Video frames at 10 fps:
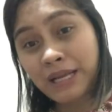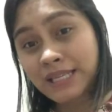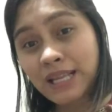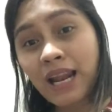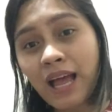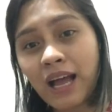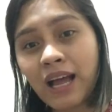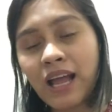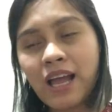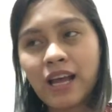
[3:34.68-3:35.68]
plus na
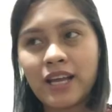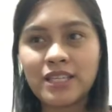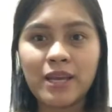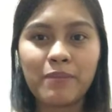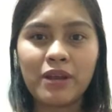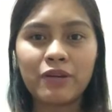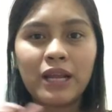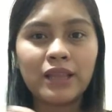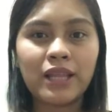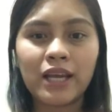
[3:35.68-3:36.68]
lang. Kasi may
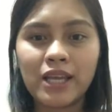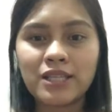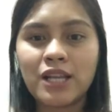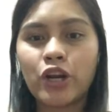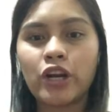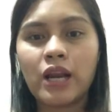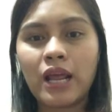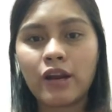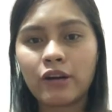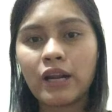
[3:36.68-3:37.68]
red tag yan sila, or
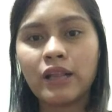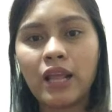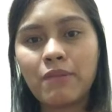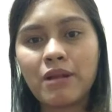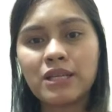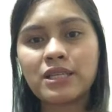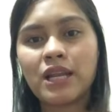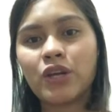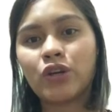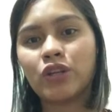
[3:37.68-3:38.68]
red label
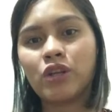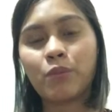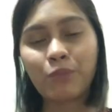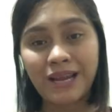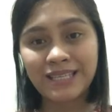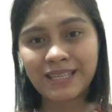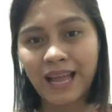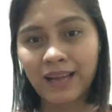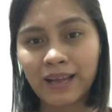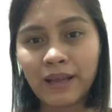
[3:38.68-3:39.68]
sa likod, yung price
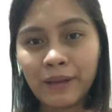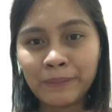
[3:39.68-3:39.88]
tag.